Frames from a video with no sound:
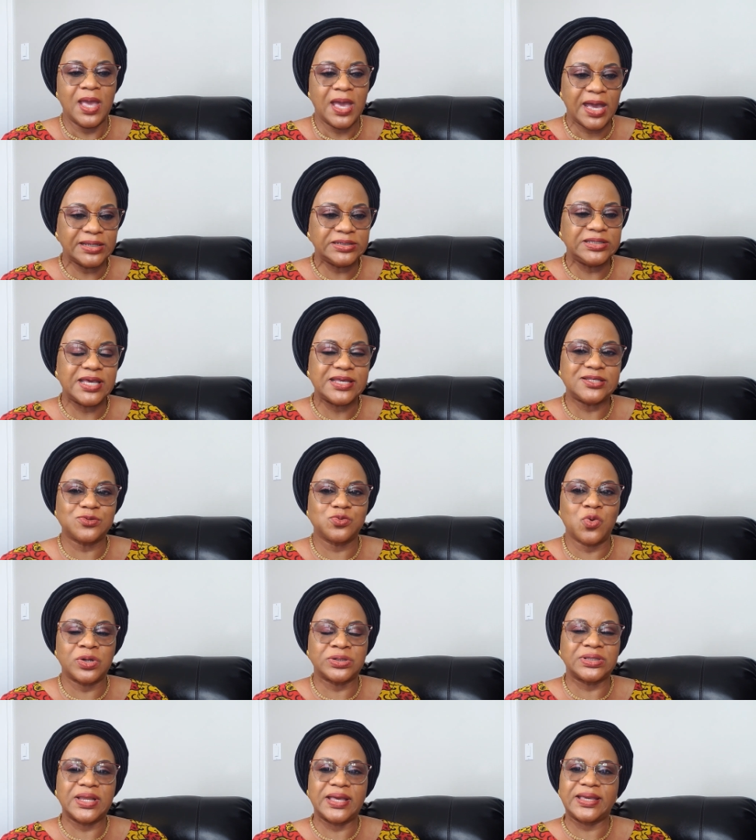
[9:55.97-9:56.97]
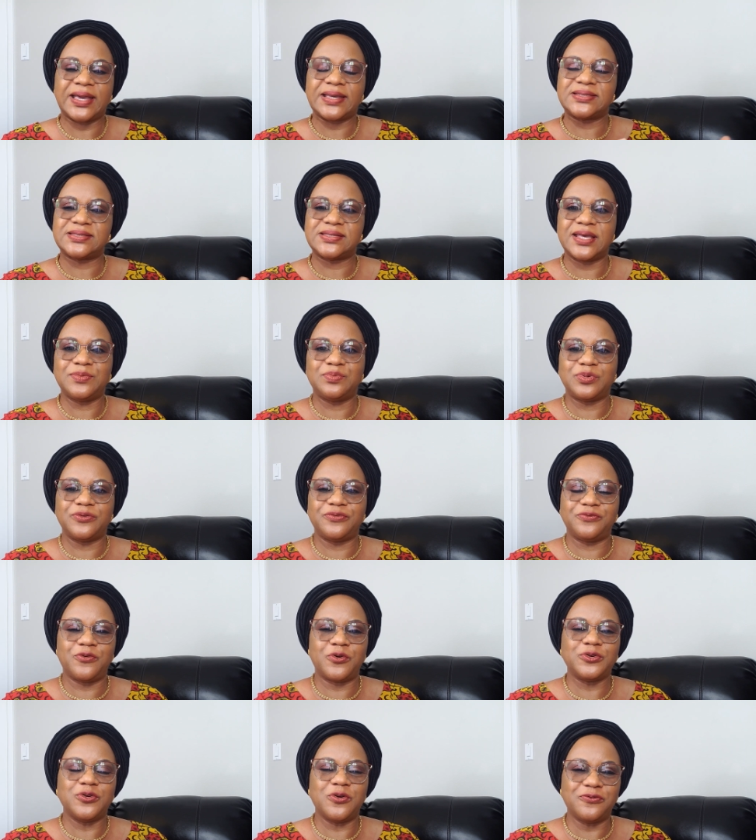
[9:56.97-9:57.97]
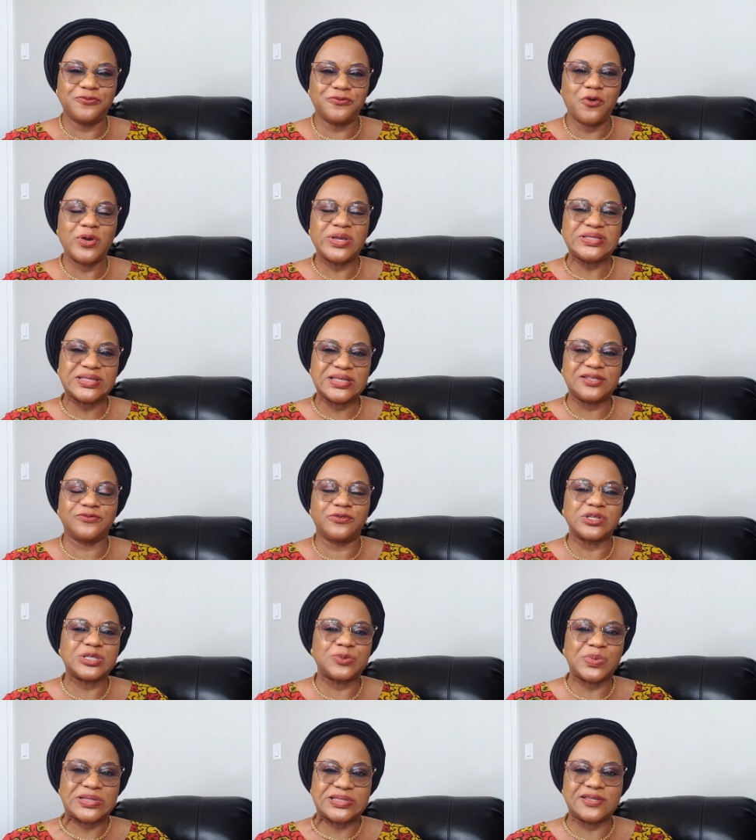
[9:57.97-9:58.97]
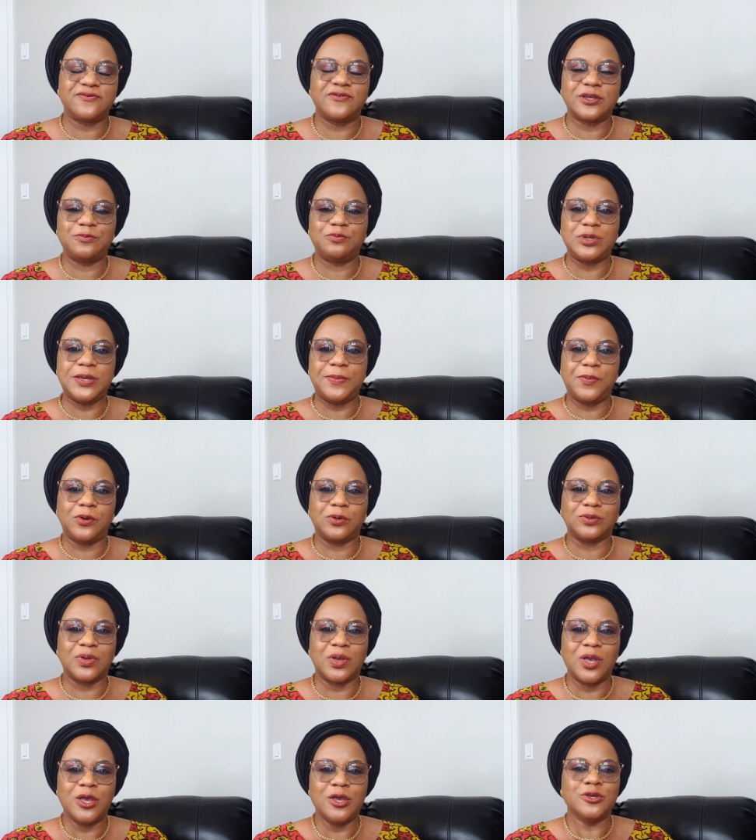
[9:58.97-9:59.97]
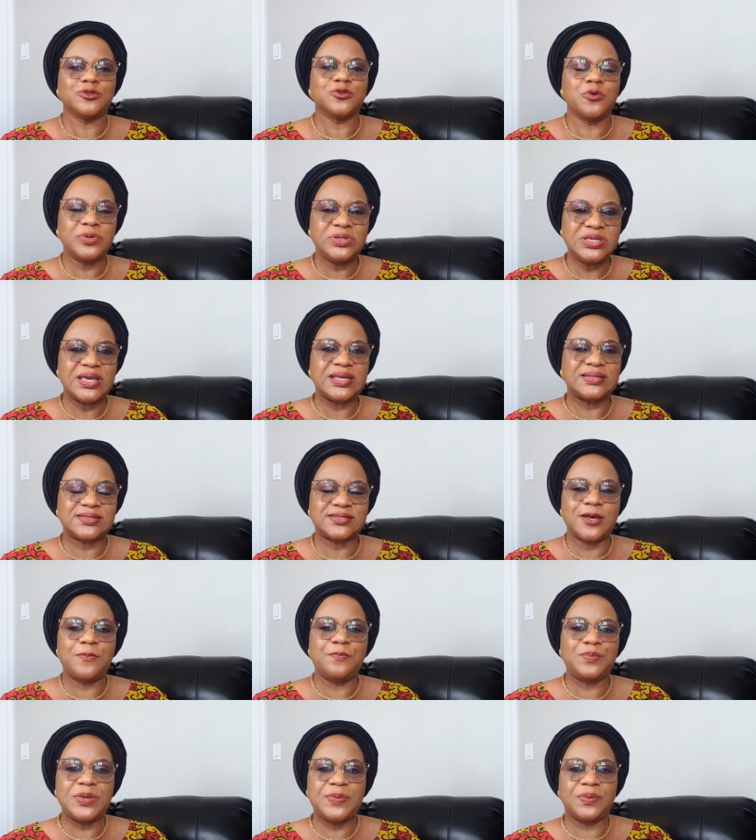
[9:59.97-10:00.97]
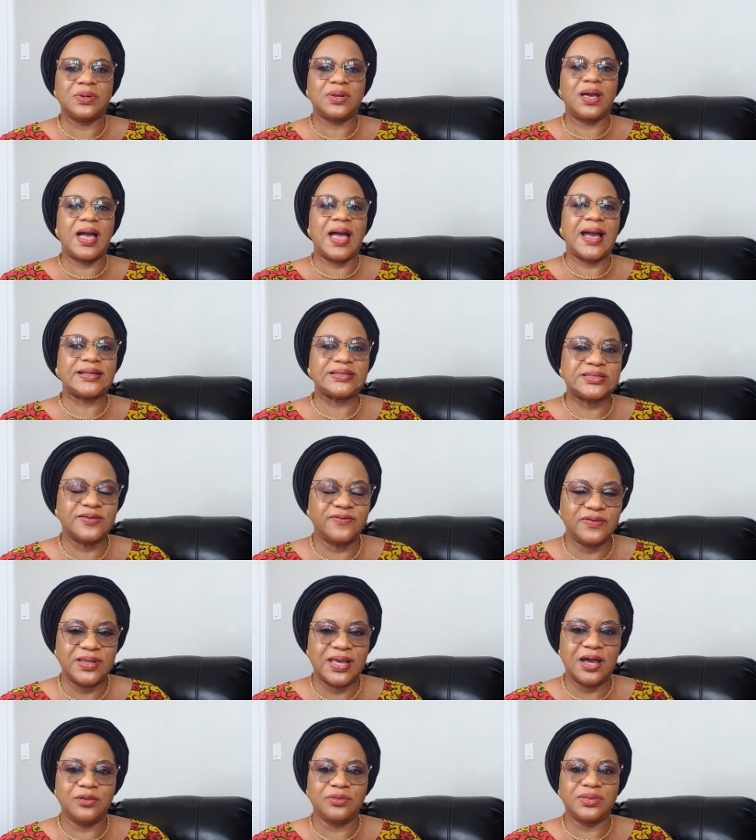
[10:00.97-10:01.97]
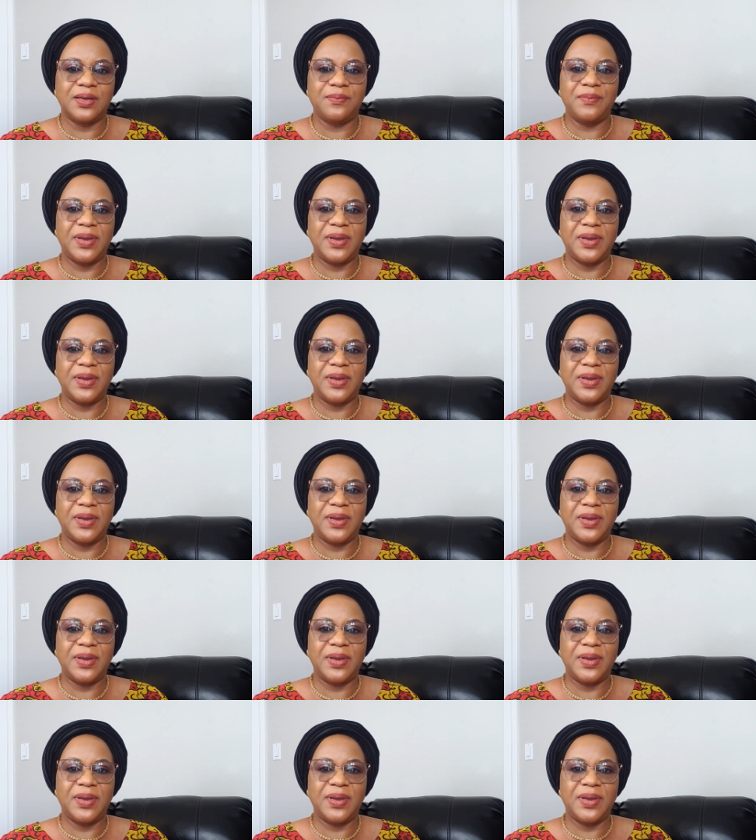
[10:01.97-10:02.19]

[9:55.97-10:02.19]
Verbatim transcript: And guess what? Like I said before, your voice is for specific people. So yes, some people are actively out there